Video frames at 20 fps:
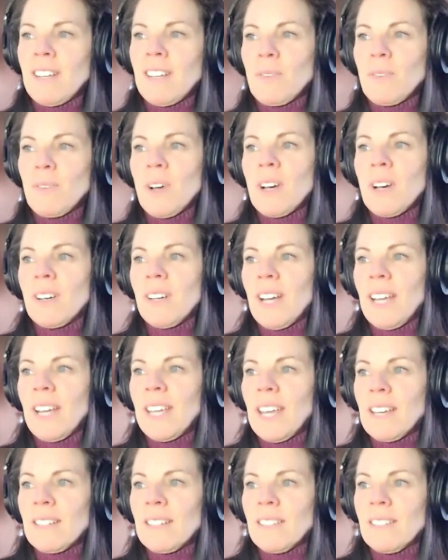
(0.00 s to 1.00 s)
Well, I
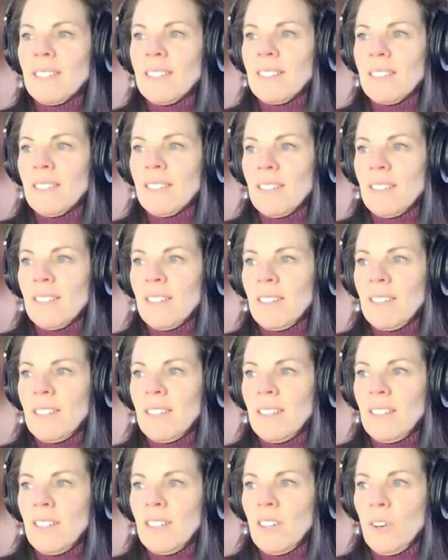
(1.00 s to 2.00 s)
guess,
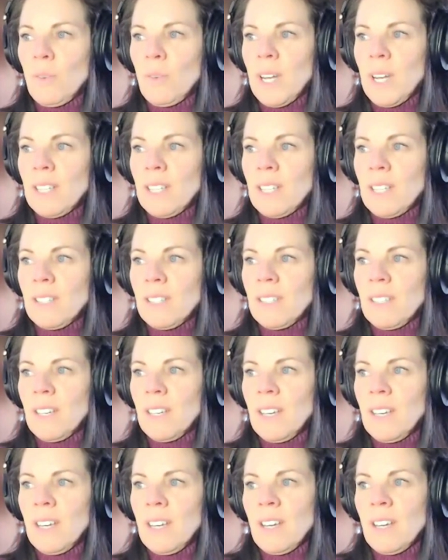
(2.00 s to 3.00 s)
when
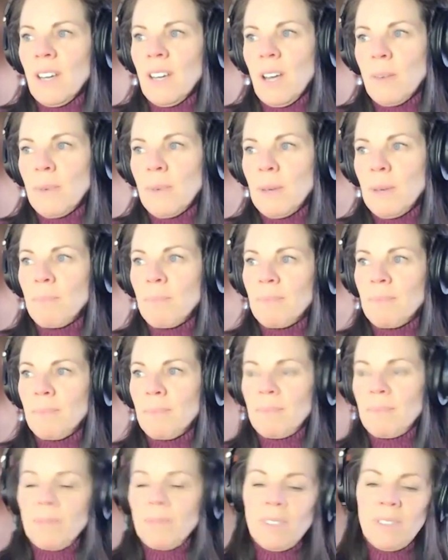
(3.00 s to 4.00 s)
I mean,
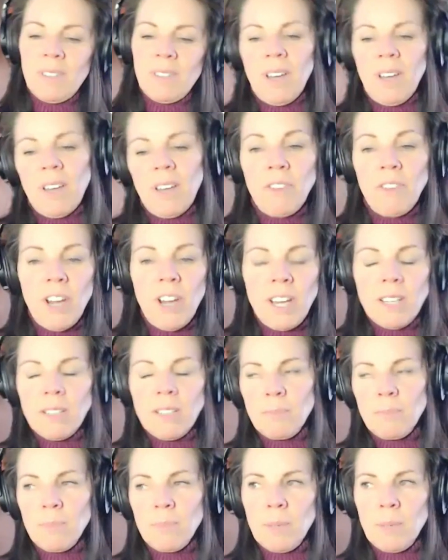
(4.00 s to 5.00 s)
I
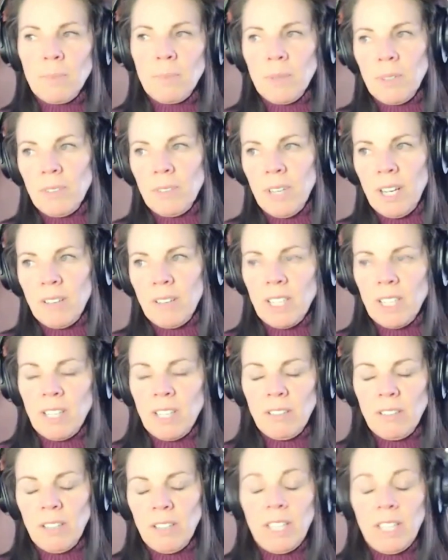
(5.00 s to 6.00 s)
find people around
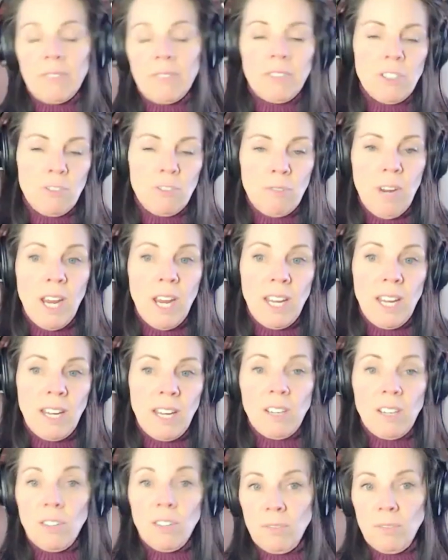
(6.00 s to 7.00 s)
here, like if it's
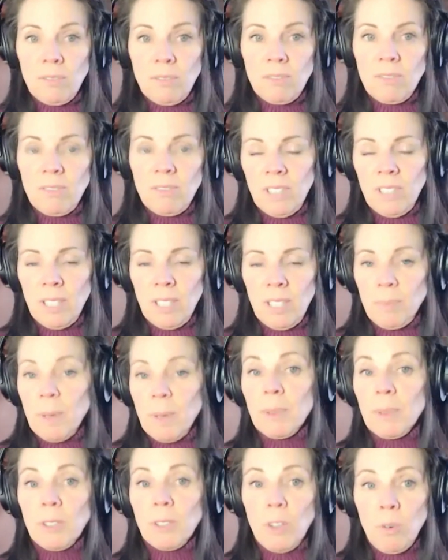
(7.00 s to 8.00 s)
raining,
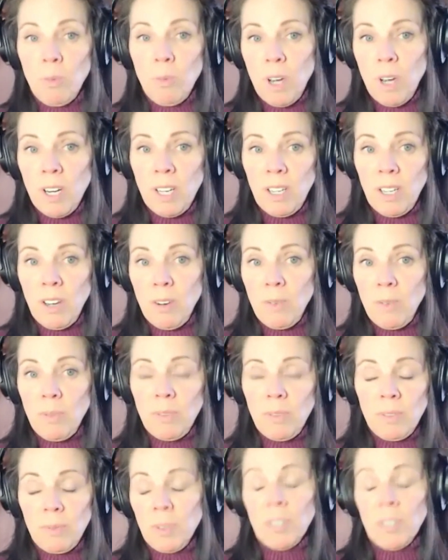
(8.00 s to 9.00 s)
people don't want to
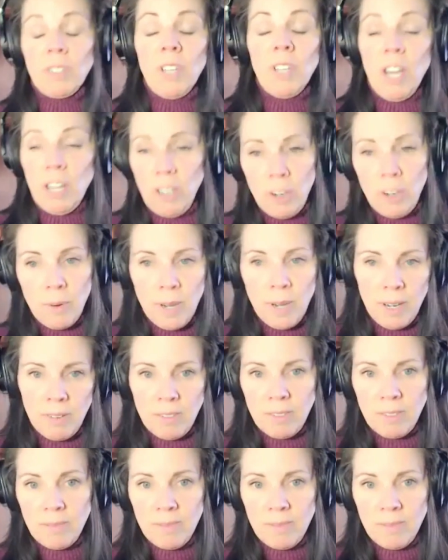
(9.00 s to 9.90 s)
will not go out.